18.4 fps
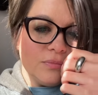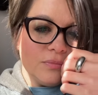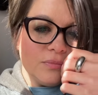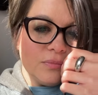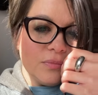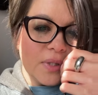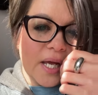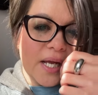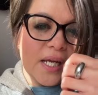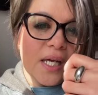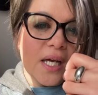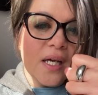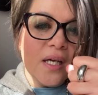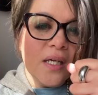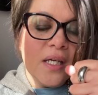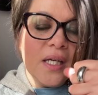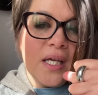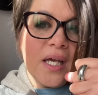like
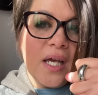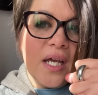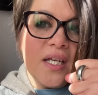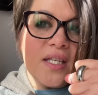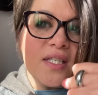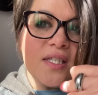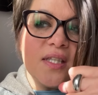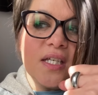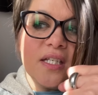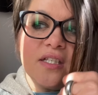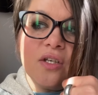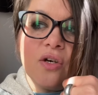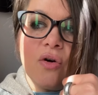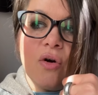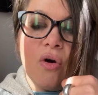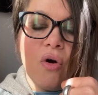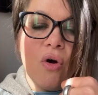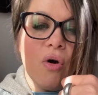it's this
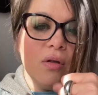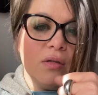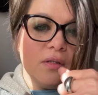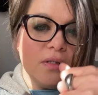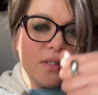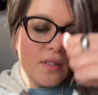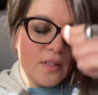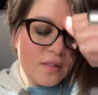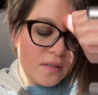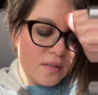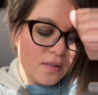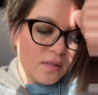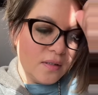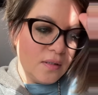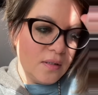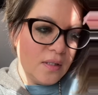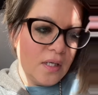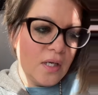call that's
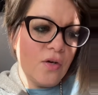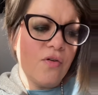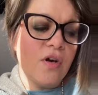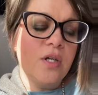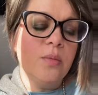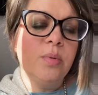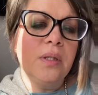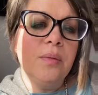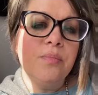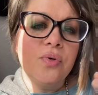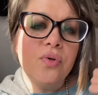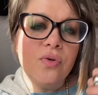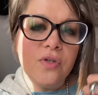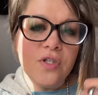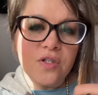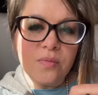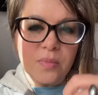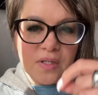incredibly
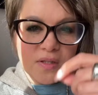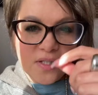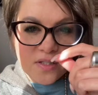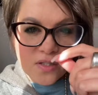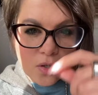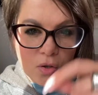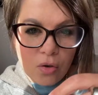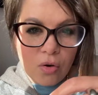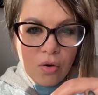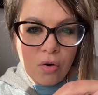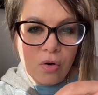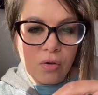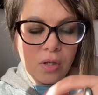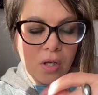important to me, this call